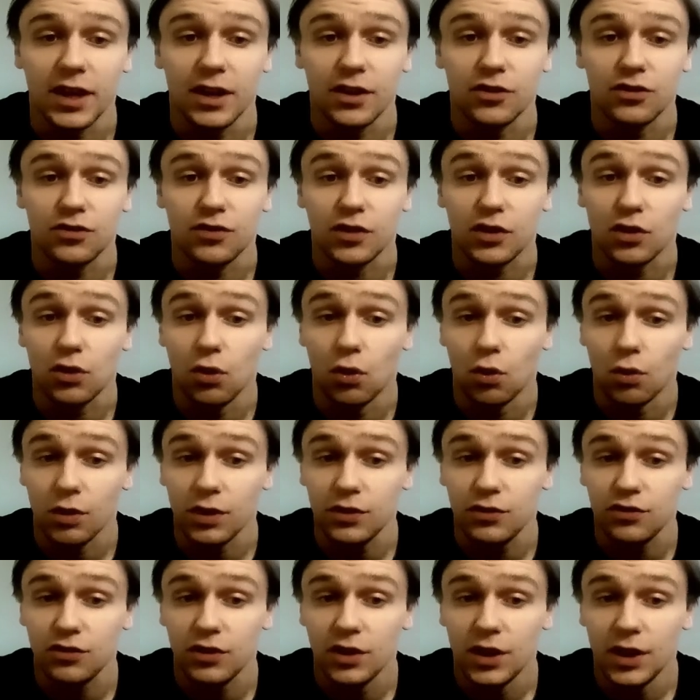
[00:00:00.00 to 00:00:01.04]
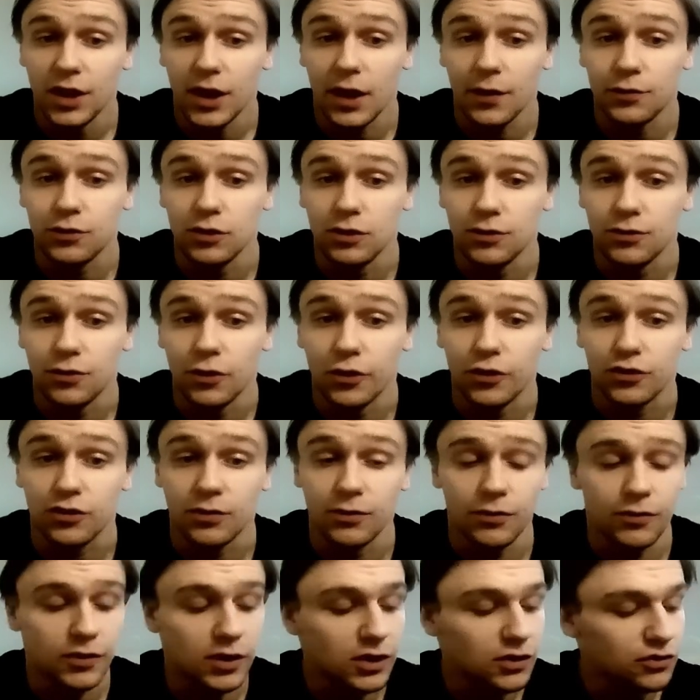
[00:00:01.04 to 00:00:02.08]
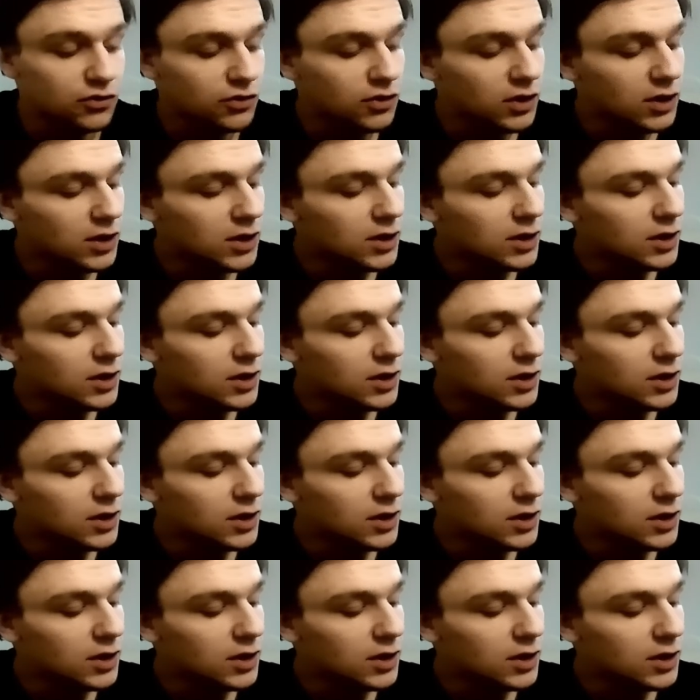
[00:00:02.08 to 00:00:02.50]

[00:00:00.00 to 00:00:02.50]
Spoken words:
is the chorus after you focus on the verse.